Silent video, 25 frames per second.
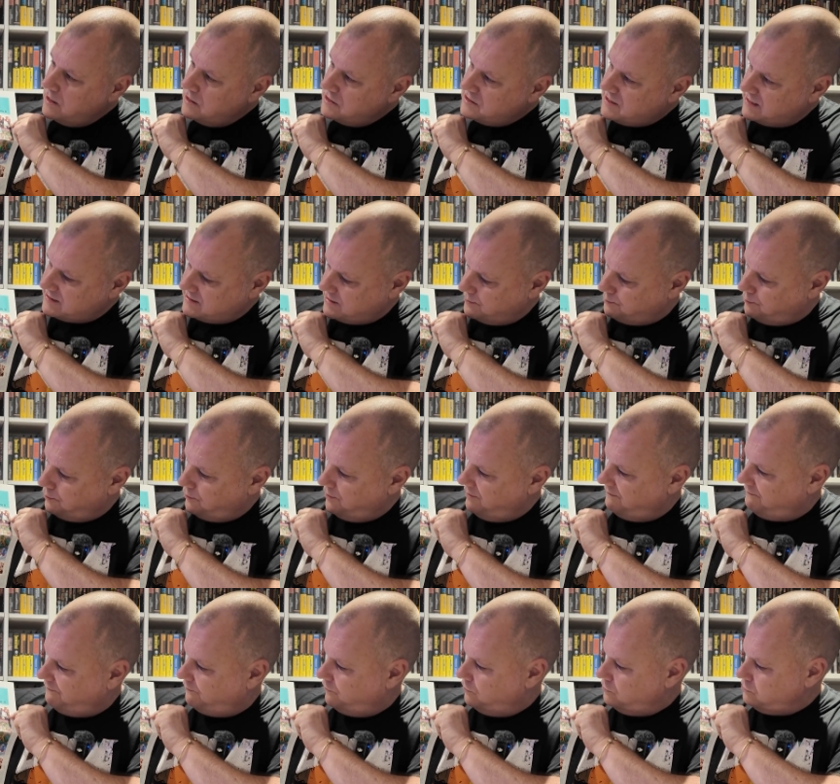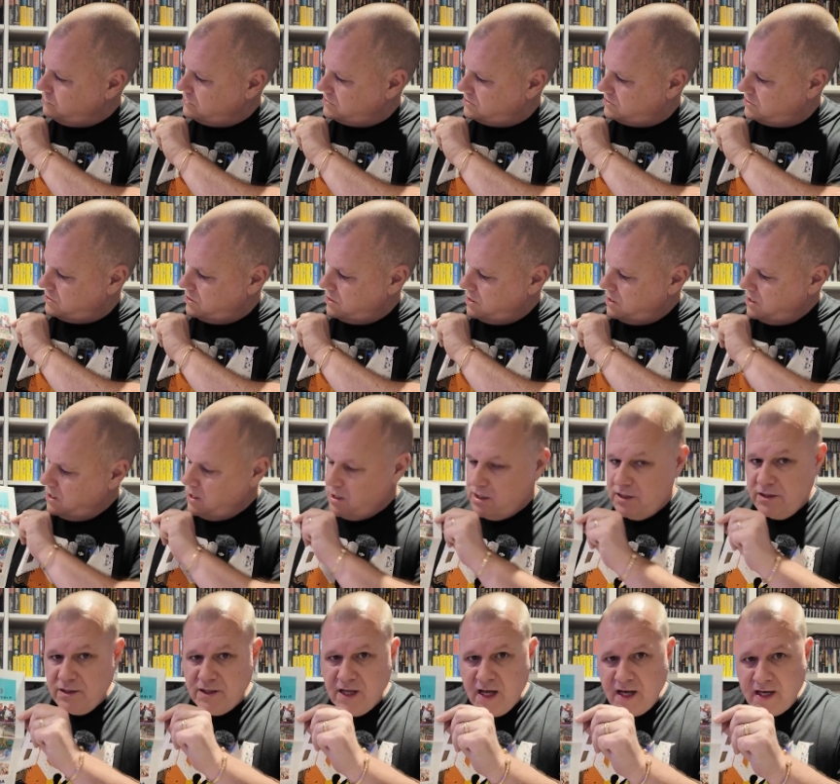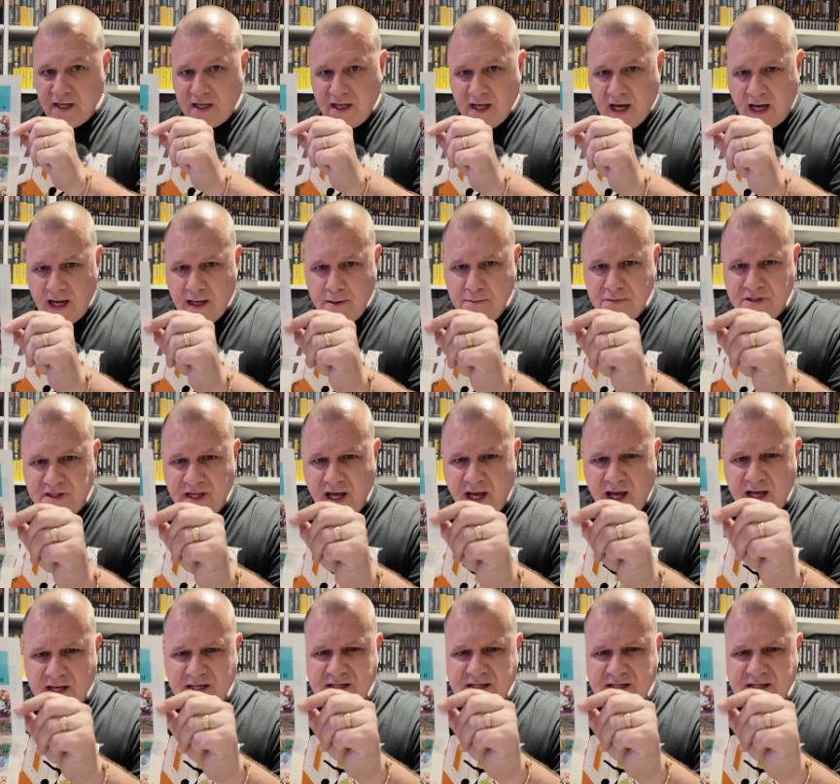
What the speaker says: So that's the peripherals. And they're the games there.